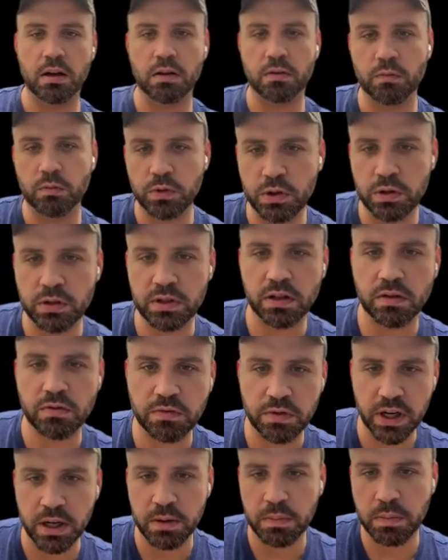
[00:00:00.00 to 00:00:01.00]
Using
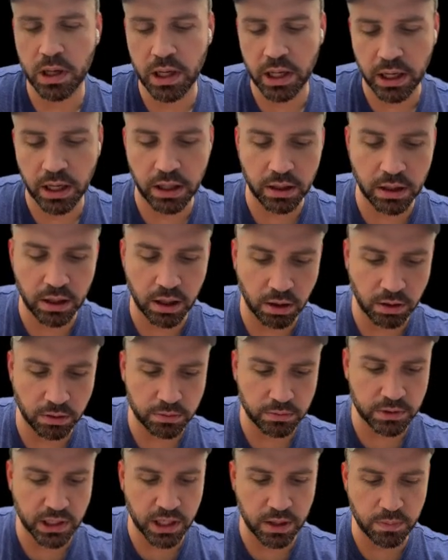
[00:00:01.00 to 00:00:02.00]
free-to-play
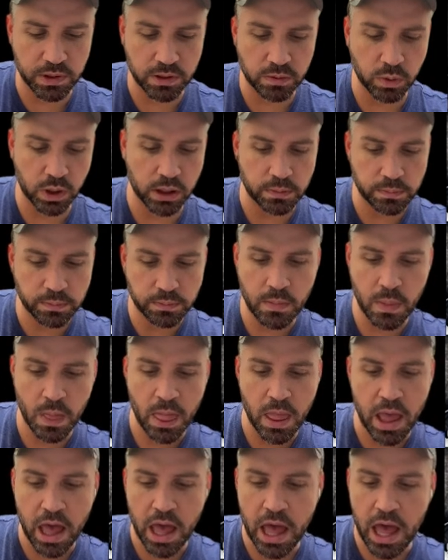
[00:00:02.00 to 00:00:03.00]
team as well.
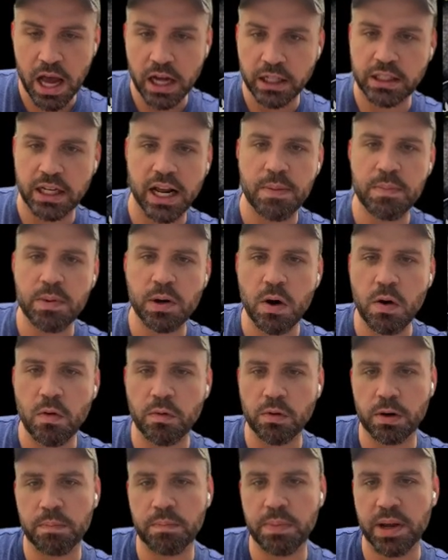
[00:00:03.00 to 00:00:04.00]
Today I'm going to go
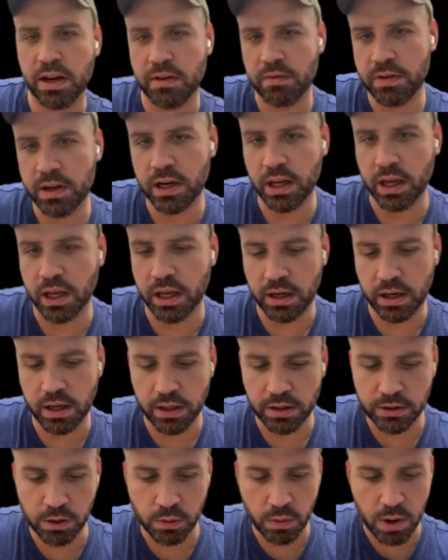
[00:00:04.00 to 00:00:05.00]
over Penveid and
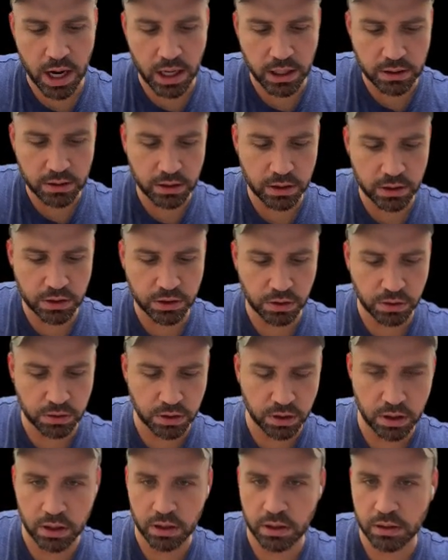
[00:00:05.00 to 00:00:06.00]
Tarrasque and showing
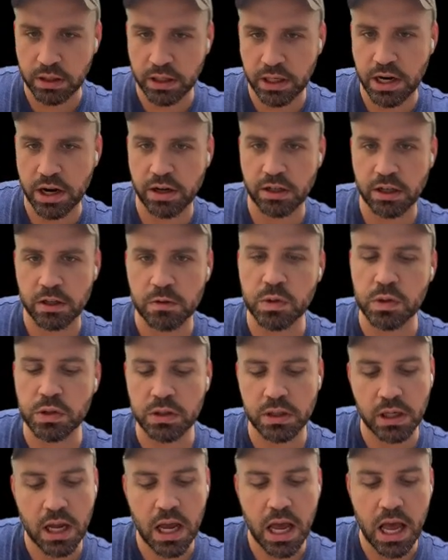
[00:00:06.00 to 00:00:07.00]
you the character I'm
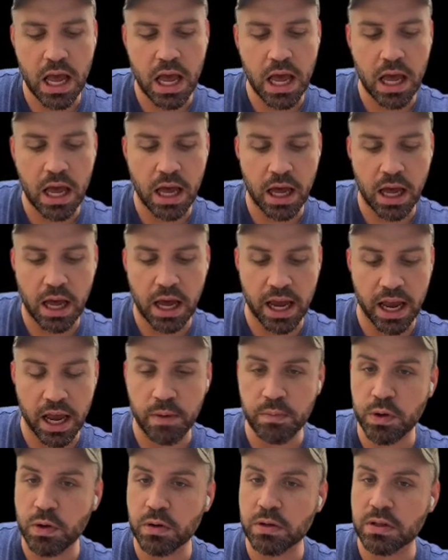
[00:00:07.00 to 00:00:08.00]
using. I am
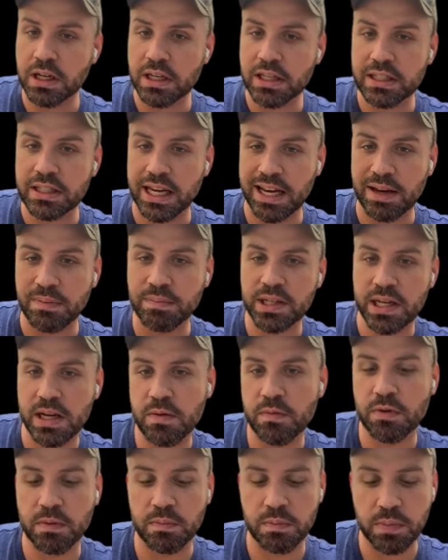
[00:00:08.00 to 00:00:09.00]
using the same team
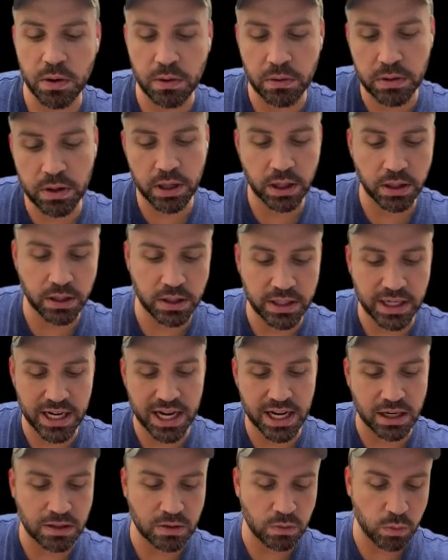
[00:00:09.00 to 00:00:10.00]
for both, just
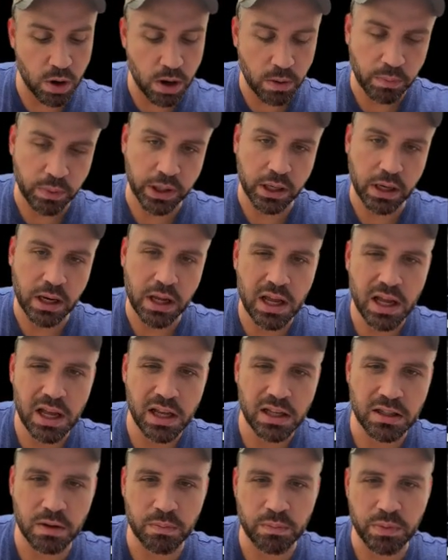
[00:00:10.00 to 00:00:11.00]
kind of swapping
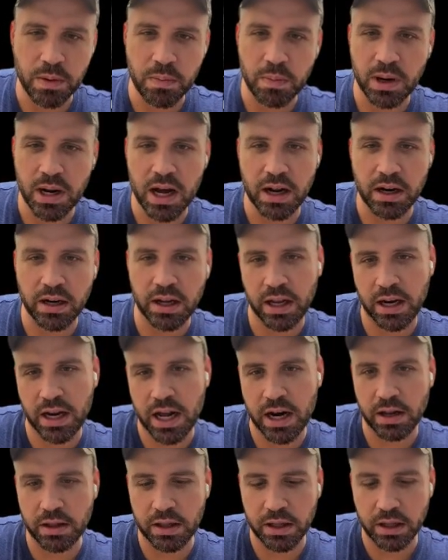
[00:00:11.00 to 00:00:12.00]
some people out and
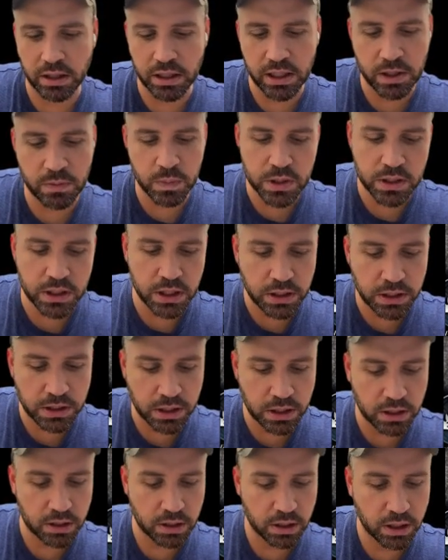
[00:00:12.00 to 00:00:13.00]
out of the lead
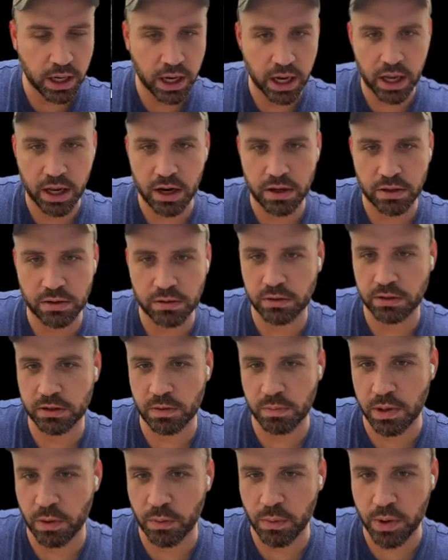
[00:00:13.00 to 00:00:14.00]
position and also some
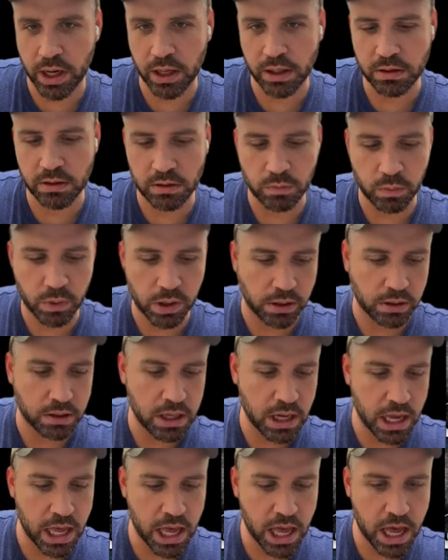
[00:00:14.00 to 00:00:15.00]
of the relics as well,
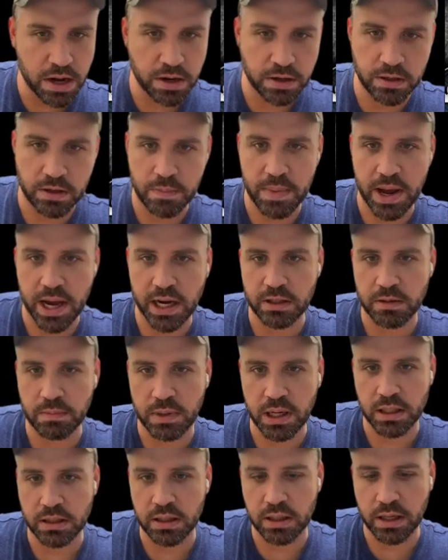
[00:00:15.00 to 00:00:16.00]
just to
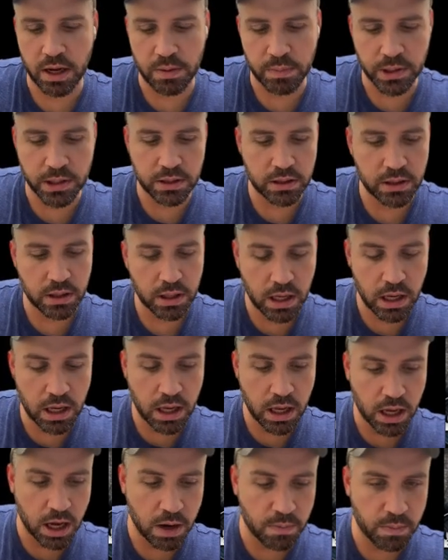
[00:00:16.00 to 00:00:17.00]
maximize the damage.
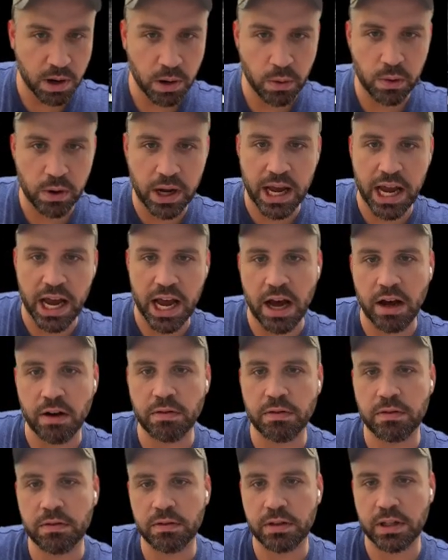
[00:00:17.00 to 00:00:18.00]
But I will have
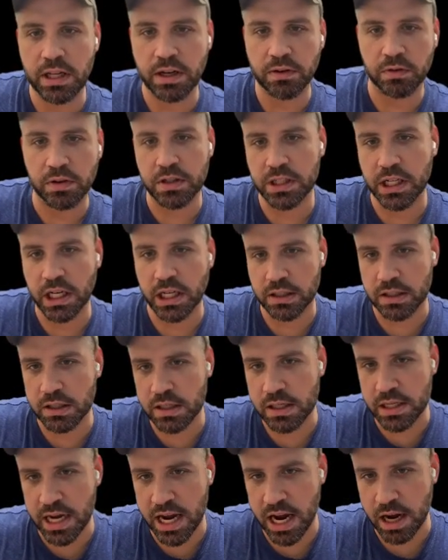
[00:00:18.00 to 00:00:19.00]
the different sections
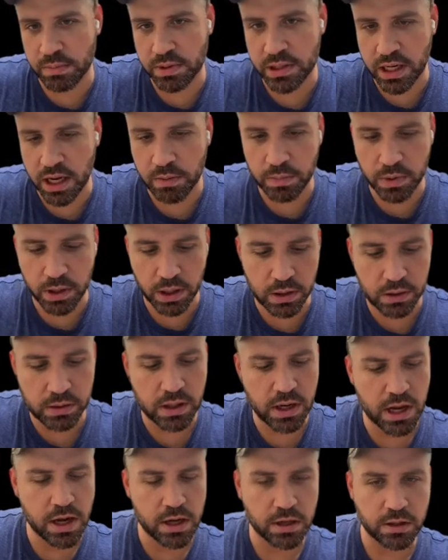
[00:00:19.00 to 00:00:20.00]
timestamped below,
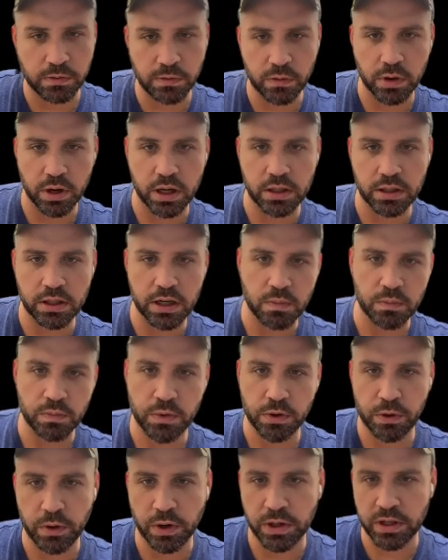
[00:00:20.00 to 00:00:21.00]
so if you want to jump
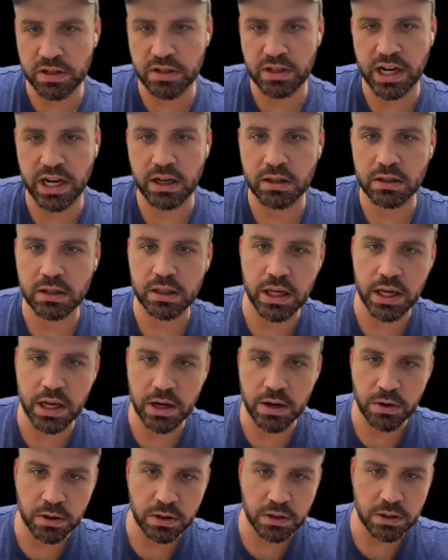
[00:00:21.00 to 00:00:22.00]
through and just check out the gear
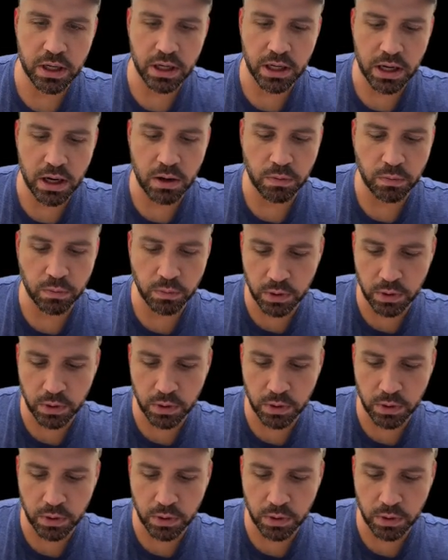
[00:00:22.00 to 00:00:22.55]
or check out